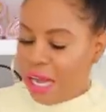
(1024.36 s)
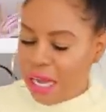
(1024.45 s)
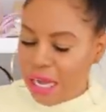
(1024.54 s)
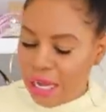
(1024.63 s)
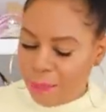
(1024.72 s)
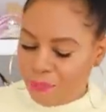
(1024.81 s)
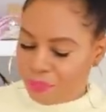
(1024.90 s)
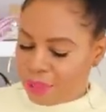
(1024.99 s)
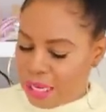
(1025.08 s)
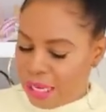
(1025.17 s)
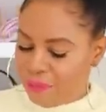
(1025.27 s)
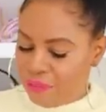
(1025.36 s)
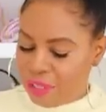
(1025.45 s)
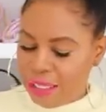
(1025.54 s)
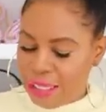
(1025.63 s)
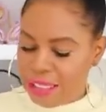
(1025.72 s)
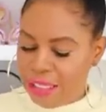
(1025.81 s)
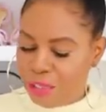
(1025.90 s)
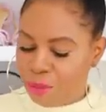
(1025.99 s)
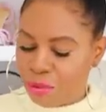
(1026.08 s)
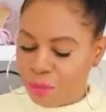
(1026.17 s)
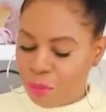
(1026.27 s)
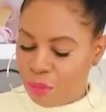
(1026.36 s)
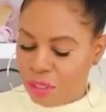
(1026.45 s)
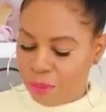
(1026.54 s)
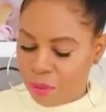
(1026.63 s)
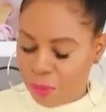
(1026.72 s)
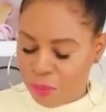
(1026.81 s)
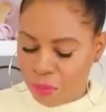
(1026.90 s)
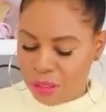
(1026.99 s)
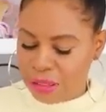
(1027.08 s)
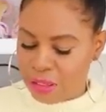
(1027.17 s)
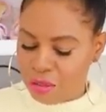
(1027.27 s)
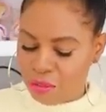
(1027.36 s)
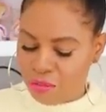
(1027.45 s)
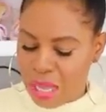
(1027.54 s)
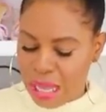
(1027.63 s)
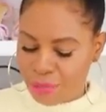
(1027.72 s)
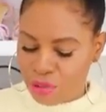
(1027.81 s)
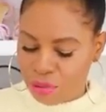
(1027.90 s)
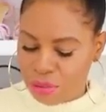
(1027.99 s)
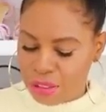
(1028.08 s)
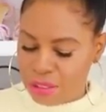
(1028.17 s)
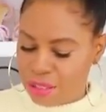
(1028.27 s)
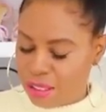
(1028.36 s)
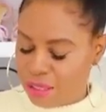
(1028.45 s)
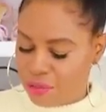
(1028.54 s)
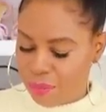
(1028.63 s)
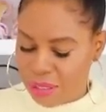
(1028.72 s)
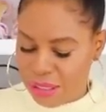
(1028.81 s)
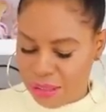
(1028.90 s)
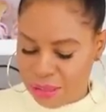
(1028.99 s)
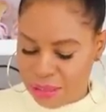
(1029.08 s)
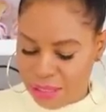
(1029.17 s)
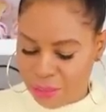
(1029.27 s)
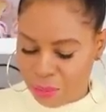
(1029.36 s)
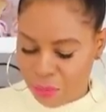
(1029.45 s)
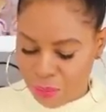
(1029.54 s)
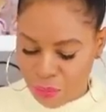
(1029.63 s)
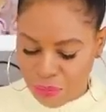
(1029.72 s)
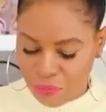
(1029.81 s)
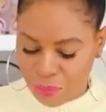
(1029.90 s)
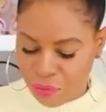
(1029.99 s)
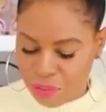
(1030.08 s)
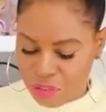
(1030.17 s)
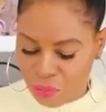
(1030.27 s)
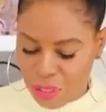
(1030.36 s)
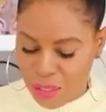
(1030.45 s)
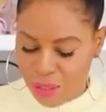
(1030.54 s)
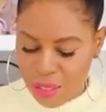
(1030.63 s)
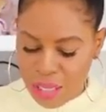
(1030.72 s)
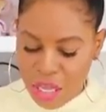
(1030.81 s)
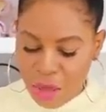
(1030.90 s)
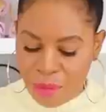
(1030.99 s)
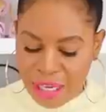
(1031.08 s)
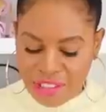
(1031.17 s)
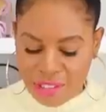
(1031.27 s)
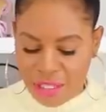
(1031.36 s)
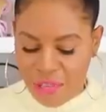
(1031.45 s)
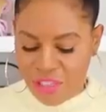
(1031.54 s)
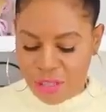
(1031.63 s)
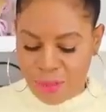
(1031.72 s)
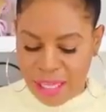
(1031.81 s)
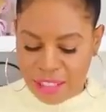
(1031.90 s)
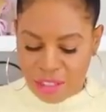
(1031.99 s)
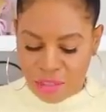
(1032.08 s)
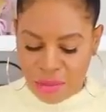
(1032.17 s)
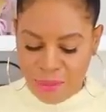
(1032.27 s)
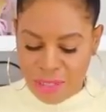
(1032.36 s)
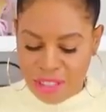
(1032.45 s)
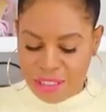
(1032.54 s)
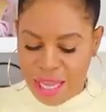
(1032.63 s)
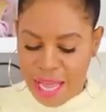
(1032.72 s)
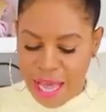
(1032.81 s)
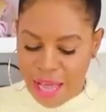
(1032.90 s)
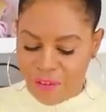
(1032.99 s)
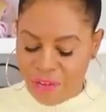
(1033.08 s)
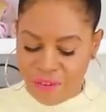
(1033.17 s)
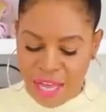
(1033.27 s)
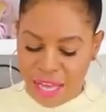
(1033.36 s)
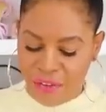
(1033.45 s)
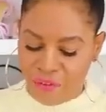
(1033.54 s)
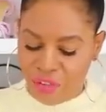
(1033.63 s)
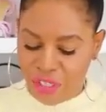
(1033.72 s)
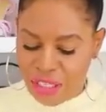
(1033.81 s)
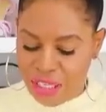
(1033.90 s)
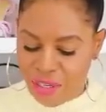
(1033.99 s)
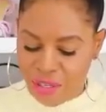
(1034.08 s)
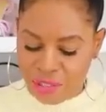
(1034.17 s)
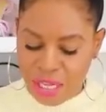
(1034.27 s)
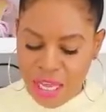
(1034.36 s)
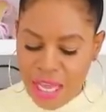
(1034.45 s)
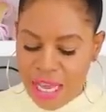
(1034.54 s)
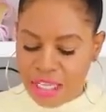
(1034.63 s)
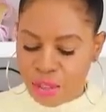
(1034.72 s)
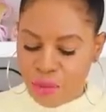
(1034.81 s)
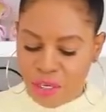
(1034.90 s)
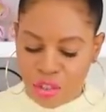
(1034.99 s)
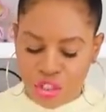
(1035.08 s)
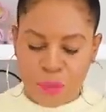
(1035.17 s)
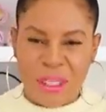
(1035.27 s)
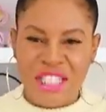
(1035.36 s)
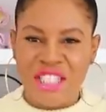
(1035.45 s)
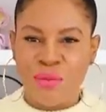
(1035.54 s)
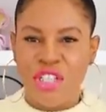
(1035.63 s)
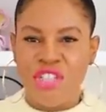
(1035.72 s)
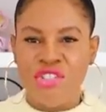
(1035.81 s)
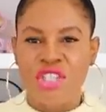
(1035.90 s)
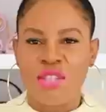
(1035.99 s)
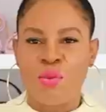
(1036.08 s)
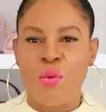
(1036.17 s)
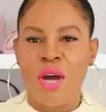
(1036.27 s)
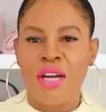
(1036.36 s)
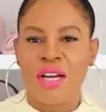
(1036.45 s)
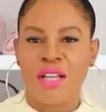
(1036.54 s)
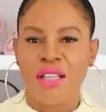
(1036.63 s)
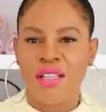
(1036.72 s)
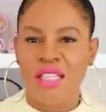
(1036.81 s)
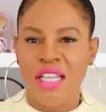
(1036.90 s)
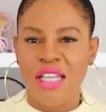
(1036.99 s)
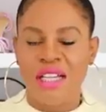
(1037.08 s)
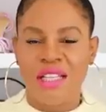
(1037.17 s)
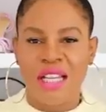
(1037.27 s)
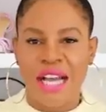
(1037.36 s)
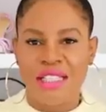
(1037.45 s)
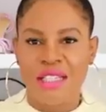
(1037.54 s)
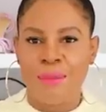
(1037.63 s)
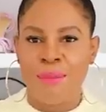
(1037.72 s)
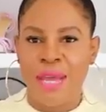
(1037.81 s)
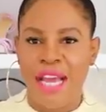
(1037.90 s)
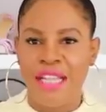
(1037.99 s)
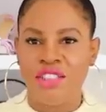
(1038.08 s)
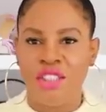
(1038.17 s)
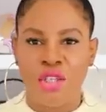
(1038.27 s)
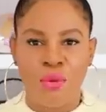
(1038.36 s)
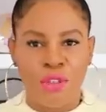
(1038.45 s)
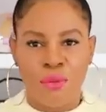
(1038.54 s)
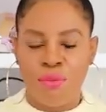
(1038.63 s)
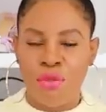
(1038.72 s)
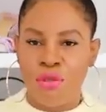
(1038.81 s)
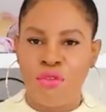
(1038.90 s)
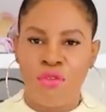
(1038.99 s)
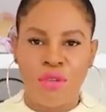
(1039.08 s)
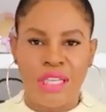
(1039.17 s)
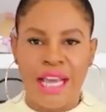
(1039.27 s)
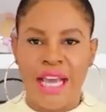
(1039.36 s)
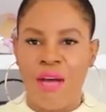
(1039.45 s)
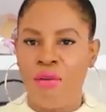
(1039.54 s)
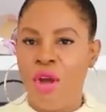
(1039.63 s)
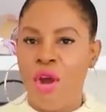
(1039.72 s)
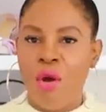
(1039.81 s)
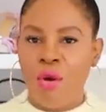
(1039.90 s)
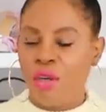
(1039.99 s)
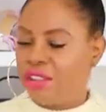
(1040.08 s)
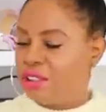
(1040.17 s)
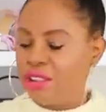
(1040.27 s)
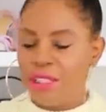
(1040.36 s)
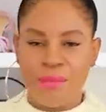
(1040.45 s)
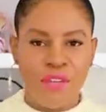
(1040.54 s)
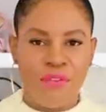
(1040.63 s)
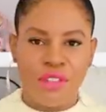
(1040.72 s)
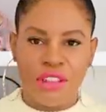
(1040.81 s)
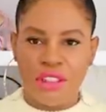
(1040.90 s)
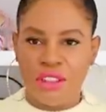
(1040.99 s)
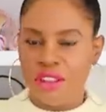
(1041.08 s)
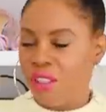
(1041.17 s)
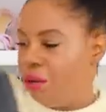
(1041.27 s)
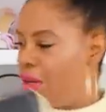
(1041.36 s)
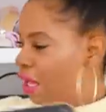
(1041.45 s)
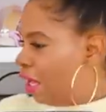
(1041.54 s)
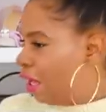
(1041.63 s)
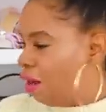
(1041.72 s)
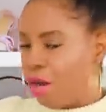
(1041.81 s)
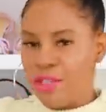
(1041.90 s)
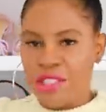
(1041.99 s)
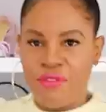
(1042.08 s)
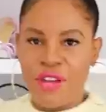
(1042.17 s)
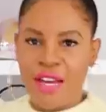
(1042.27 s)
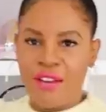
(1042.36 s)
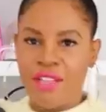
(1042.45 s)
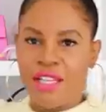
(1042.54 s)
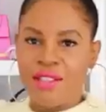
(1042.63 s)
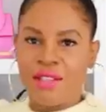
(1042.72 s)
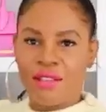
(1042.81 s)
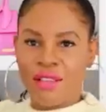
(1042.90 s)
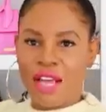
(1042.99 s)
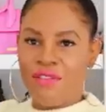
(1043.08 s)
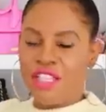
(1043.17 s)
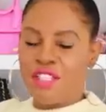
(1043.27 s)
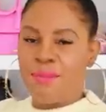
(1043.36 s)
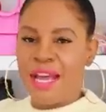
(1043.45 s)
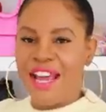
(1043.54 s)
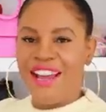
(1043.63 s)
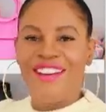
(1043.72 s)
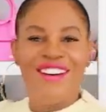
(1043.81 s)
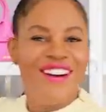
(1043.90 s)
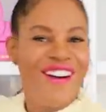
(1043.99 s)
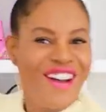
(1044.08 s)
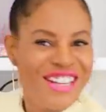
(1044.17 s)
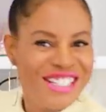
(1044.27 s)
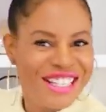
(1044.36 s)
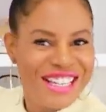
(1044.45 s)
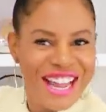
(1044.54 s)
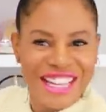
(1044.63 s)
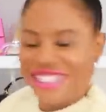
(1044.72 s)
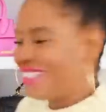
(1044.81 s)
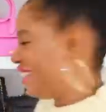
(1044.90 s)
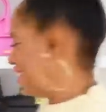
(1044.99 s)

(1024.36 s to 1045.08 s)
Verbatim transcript: Um, I feel like I need the purple one. The purple one is absolutely stunning, so I might get the purple one from her as well. But I just love this bag. It's a great piece to have. I've had it for years. It's one of those pieces where you just want a clean classic bag to go with a beautiful gown or just something for dinner. So always a fan of this. Love this bag. On to the next.